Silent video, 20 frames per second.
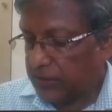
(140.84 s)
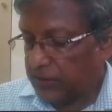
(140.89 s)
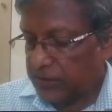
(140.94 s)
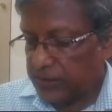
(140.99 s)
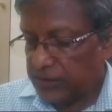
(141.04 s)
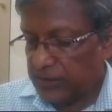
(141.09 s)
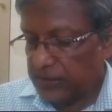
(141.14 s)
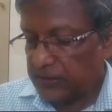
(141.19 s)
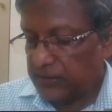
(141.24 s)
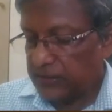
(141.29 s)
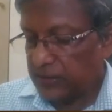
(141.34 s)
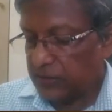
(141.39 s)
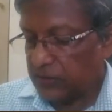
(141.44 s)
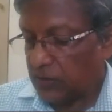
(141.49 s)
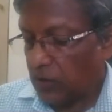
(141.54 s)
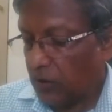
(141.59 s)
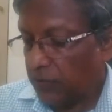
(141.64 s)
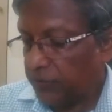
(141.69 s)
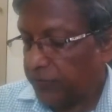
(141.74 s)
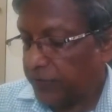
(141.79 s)
Jesus
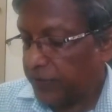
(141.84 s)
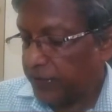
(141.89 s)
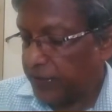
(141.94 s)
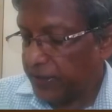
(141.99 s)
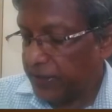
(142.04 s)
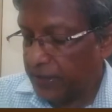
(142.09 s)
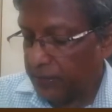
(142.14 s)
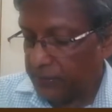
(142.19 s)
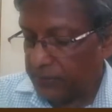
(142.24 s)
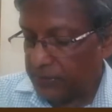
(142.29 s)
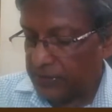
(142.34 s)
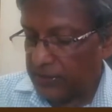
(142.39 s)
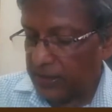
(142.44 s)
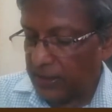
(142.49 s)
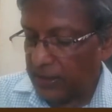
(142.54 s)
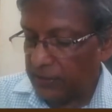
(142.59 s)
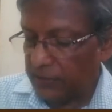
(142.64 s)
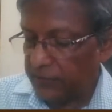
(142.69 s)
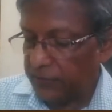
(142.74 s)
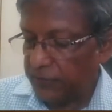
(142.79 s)
offered
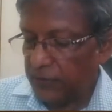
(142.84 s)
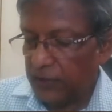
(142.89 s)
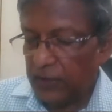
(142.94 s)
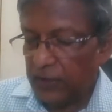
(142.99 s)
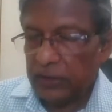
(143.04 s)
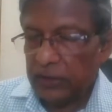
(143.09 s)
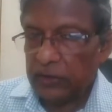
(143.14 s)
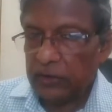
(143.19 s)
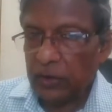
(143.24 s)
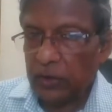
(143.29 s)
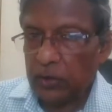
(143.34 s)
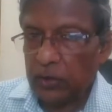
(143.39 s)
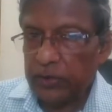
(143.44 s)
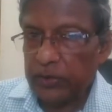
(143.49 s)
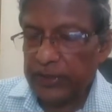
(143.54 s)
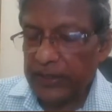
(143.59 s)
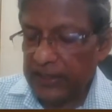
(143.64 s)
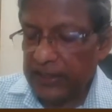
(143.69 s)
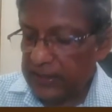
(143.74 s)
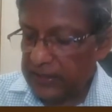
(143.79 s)
himself through
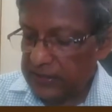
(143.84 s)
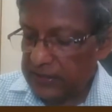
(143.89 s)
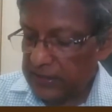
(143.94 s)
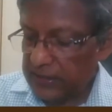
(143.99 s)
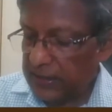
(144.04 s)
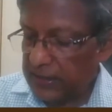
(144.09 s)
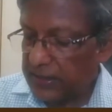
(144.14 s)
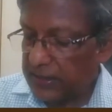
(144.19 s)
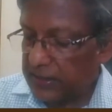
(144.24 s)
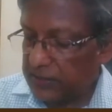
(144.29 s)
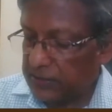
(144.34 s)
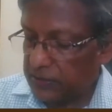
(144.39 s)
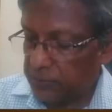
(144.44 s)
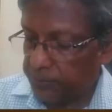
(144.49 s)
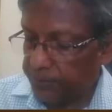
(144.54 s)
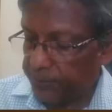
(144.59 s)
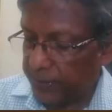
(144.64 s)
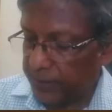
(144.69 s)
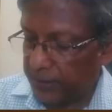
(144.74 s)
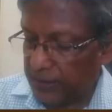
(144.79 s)
the eternal
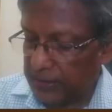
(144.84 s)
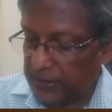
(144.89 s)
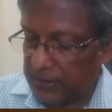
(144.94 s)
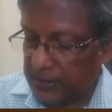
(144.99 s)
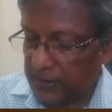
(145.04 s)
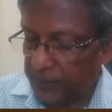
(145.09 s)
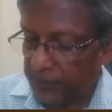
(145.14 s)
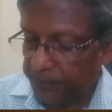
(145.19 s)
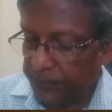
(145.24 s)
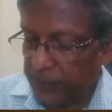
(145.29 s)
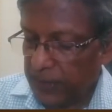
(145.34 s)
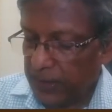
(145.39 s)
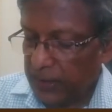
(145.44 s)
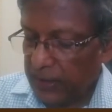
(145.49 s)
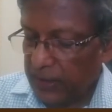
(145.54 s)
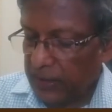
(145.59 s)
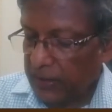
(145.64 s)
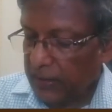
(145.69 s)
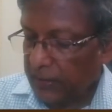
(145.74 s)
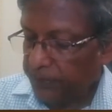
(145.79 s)
Spirit,
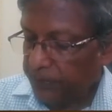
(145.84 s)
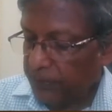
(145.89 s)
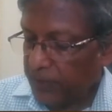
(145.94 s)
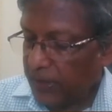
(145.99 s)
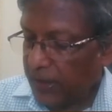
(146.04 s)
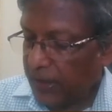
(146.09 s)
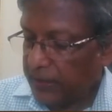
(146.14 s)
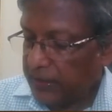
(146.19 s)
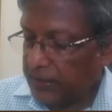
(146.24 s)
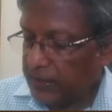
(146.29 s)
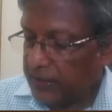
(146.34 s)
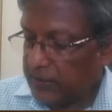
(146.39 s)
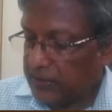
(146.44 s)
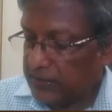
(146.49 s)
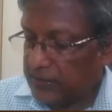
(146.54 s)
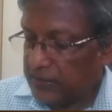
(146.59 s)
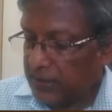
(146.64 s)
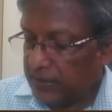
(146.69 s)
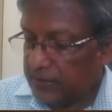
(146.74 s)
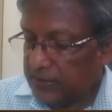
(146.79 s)
and
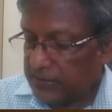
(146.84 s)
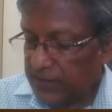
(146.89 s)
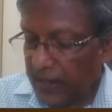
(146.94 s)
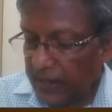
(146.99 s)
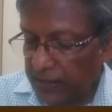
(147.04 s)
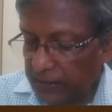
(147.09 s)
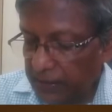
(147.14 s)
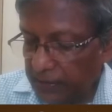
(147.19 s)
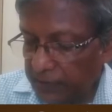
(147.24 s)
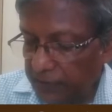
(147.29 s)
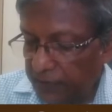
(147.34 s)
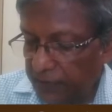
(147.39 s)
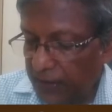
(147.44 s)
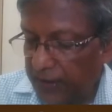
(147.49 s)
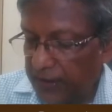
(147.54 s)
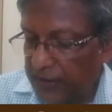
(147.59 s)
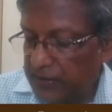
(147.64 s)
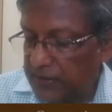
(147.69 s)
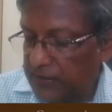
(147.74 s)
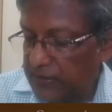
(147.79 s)
his
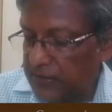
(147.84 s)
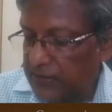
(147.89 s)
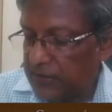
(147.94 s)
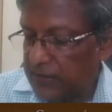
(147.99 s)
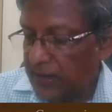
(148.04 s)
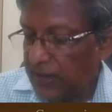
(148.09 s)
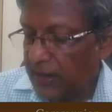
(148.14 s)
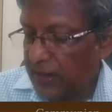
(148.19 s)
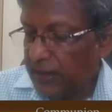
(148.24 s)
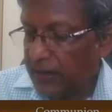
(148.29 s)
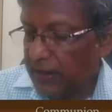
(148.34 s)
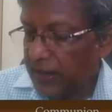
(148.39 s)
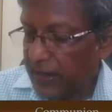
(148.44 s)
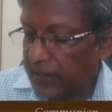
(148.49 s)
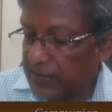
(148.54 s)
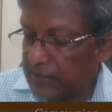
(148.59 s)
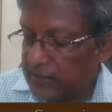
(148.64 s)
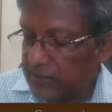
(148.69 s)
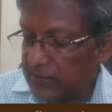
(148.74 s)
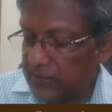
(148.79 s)
sacrifice
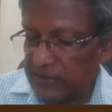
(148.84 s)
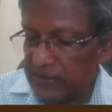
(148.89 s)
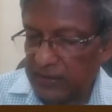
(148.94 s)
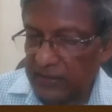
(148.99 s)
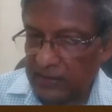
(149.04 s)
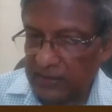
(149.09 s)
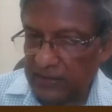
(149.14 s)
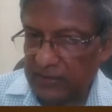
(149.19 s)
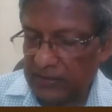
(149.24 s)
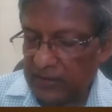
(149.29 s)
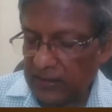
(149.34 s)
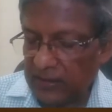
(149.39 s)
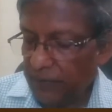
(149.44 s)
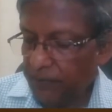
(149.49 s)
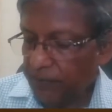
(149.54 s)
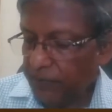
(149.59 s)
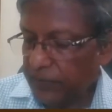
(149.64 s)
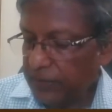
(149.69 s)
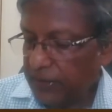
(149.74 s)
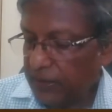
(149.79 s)
cleanses us
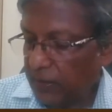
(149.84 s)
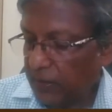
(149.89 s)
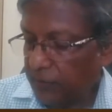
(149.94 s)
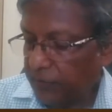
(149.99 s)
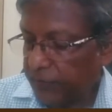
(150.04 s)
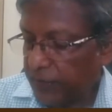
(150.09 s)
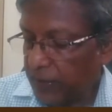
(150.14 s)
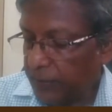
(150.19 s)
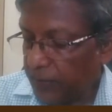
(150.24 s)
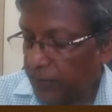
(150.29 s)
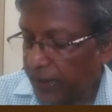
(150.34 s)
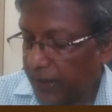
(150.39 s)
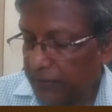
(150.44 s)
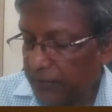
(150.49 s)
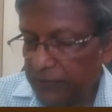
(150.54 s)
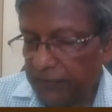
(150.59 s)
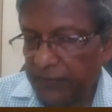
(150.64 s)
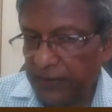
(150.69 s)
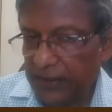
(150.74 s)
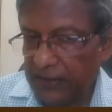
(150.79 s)
from
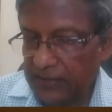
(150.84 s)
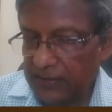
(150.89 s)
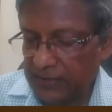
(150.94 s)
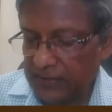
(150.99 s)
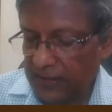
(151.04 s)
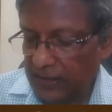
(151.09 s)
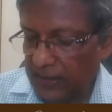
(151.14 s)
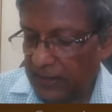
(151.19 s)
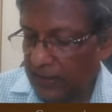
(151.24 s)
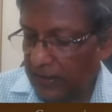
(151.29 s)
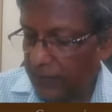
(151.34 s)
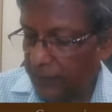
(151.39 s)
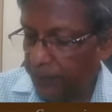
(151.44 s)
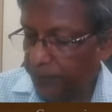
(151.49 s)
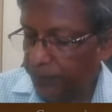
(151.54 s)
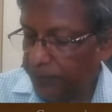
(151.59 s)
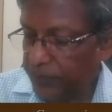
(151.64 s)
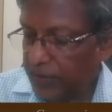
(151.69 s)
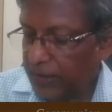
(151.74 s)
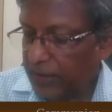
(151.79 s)
every sin.
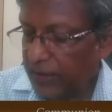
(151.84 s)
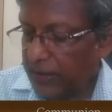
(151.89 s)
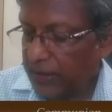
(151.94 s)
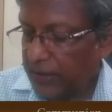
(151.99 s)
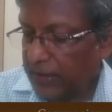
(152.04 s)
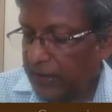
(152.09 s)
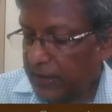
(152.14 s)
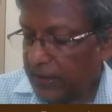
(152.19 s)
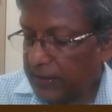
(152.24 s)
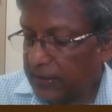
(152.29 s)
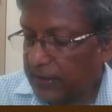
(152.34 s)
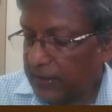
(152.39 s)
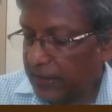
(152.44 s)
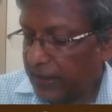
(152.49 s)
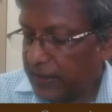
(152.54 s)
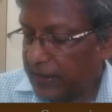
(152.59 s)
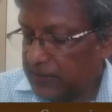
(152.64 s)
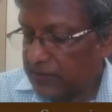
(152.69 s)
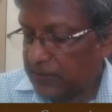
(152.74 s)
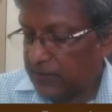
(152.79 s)
It
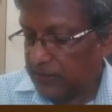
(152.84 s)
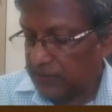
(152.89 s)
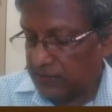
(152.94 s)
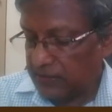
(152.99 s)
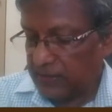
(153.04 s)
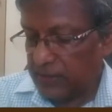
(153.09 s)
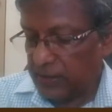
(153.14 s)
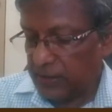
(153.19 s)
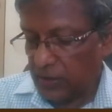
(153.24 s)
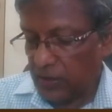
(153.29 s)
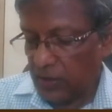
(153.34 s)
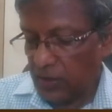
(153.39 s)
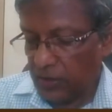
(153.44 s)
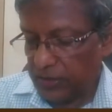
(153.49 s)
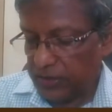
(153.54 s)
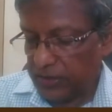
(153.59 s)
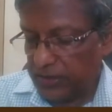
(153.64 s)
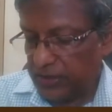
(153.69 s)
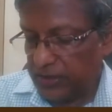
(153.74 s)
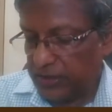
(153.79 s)
cleanses the
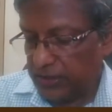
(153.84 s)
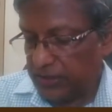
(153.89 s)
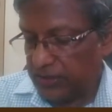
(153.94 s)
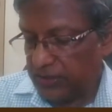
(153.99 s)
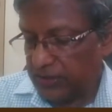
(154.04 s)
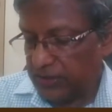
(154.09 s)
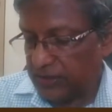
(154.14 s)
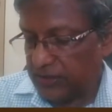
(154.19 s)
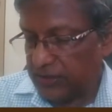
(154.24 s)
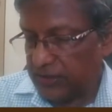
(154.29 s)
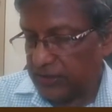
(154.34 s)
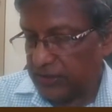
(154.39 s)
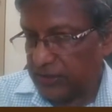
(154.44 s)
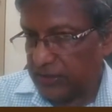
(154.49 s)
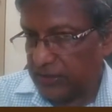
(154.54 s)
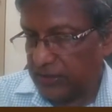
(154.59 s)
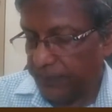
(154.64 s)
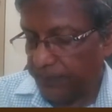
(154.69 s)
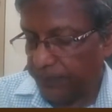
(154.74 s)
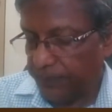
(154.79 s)
conscience.